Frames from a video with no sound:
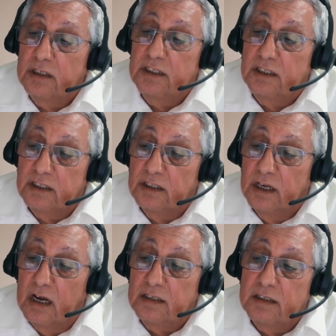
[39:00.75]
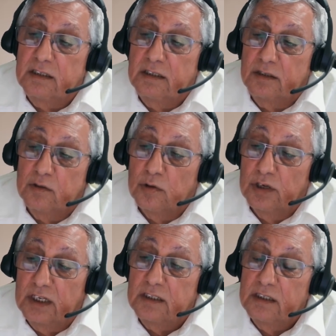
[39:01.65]
this is not, this is
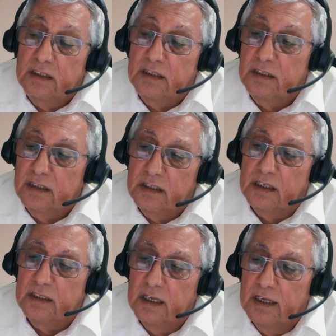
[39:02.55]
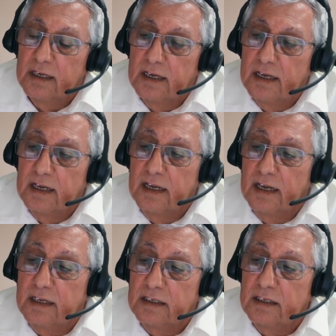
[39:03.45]
correct, and this is not.
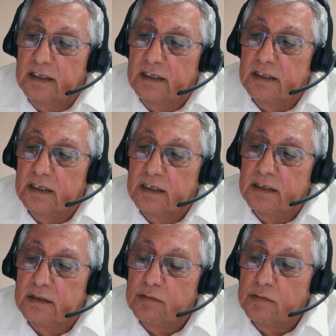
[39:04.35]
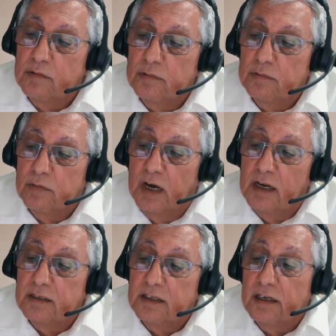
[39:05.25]
And
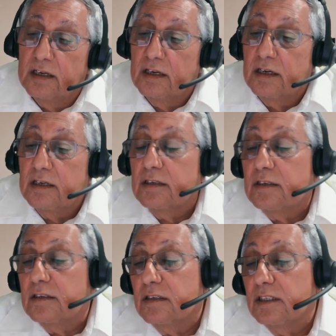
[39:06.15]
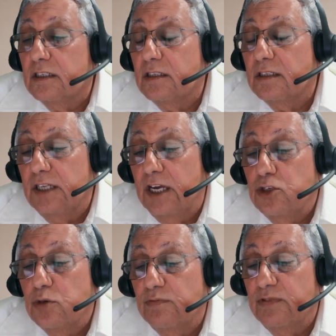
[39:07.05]
while the
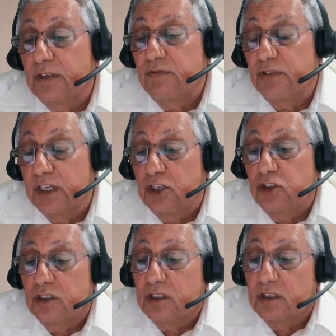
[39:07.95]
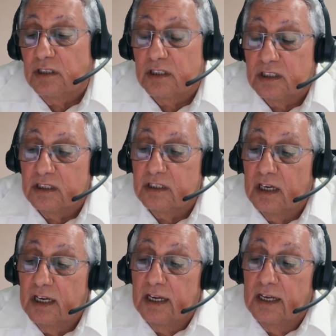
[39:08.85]
stage of inferration is
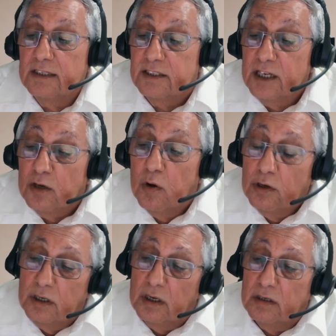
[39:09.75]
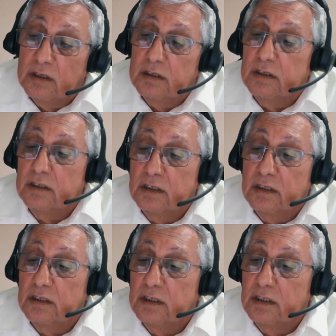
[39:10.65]
still going on,
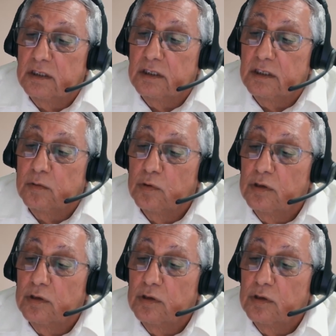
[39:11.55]
a